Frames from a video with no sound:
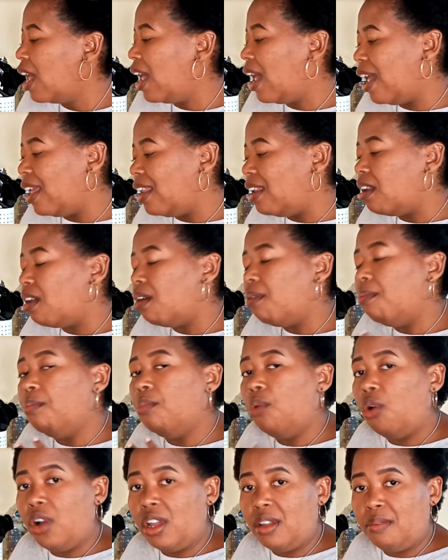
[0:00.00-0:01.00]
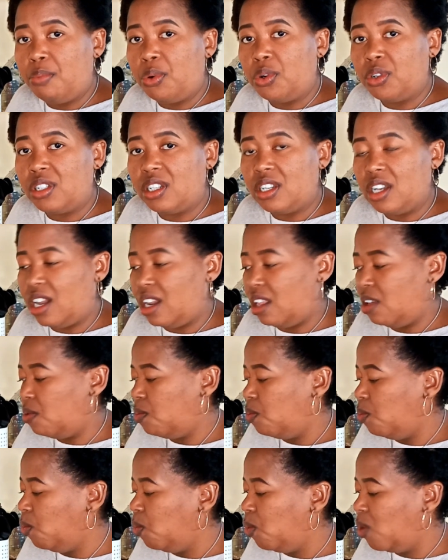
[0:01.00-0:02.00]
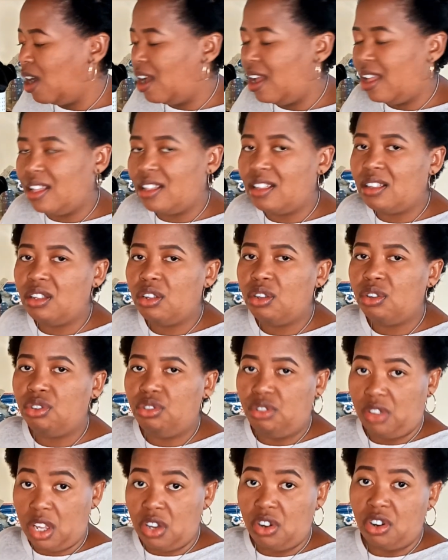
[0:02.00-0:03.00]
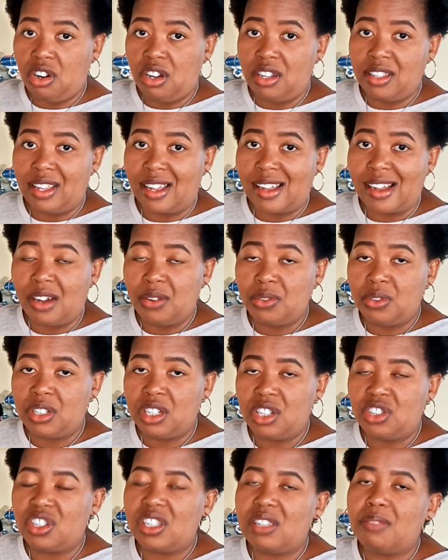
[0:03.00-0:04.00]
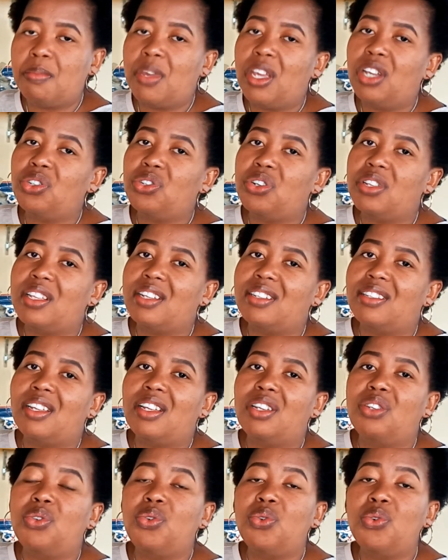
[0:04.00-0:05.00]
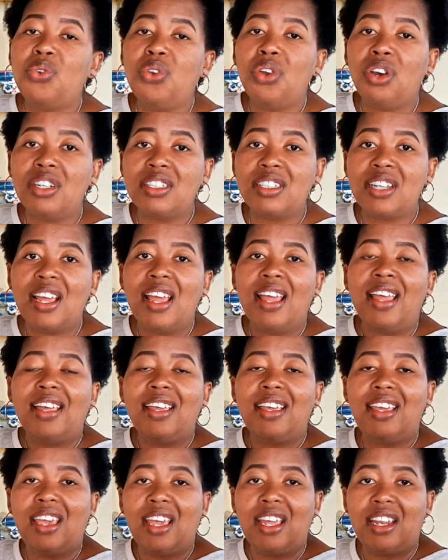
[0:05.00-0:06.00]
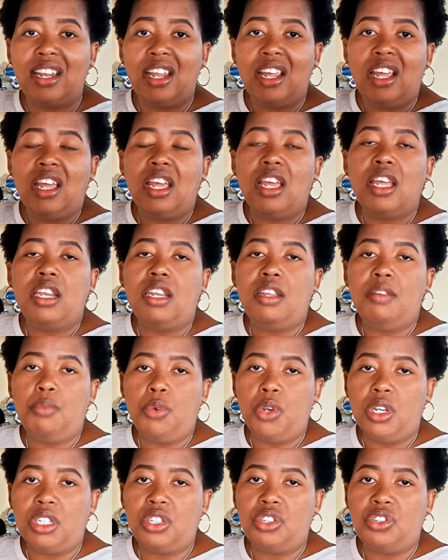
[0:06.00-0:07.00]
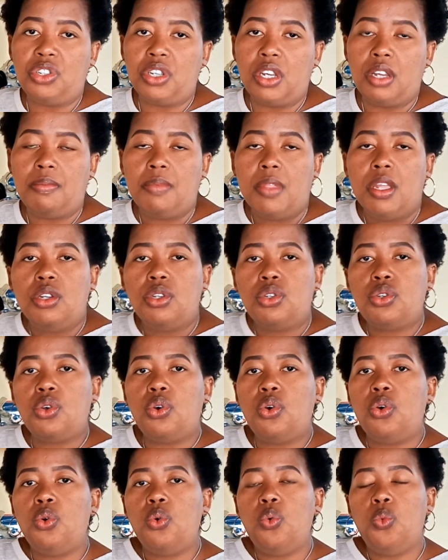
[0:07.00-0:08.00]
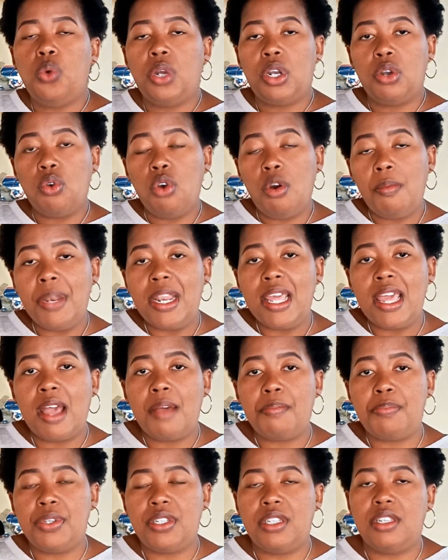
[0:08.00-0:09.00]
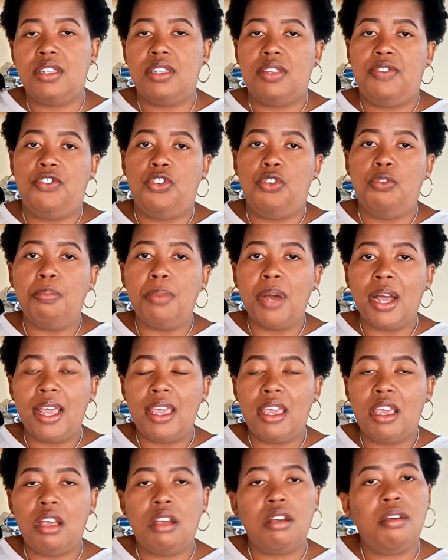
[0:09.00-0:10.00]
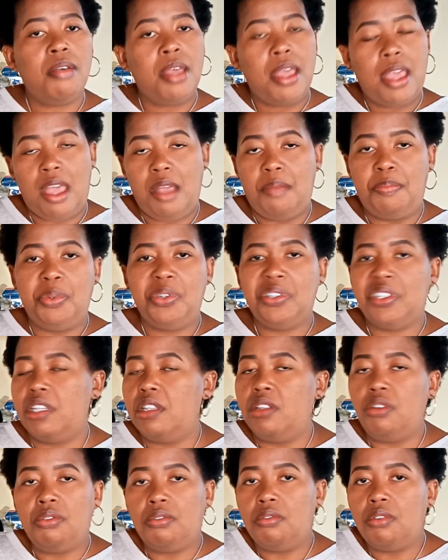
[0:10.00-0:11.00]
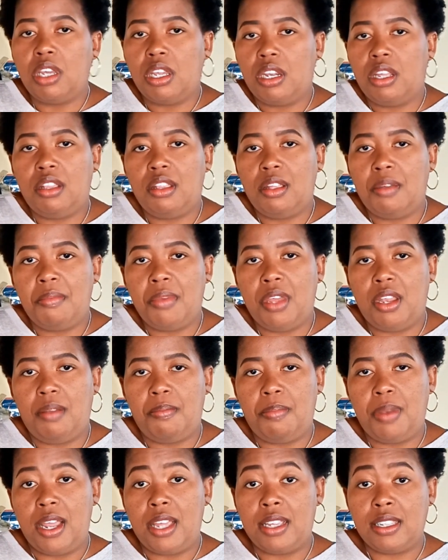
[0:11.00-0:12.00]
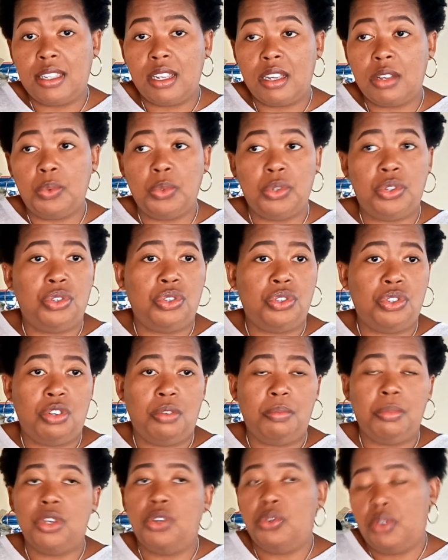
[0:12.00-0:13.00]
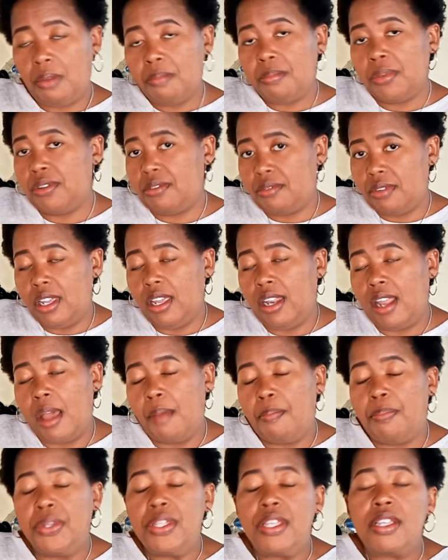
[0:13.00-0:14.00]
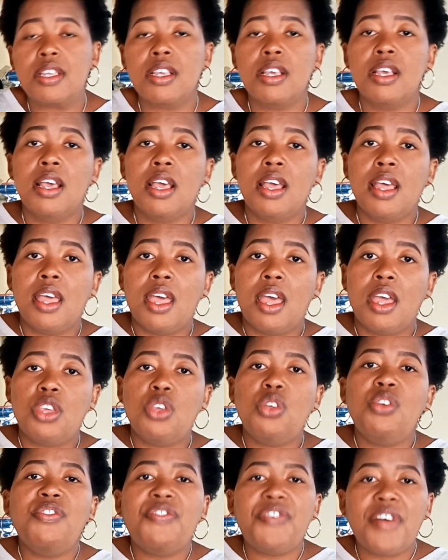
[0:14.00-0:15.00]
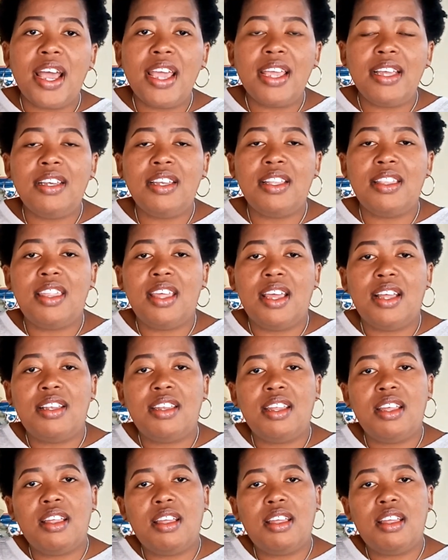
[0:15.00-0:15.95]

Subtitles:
And more importantly, while they are on the counter, just make sure that they do not get any moisture. So what normally happens is if you're buying apples and you're getting them in a plastic, which you shouldn't be doing, but it happens, you'll find that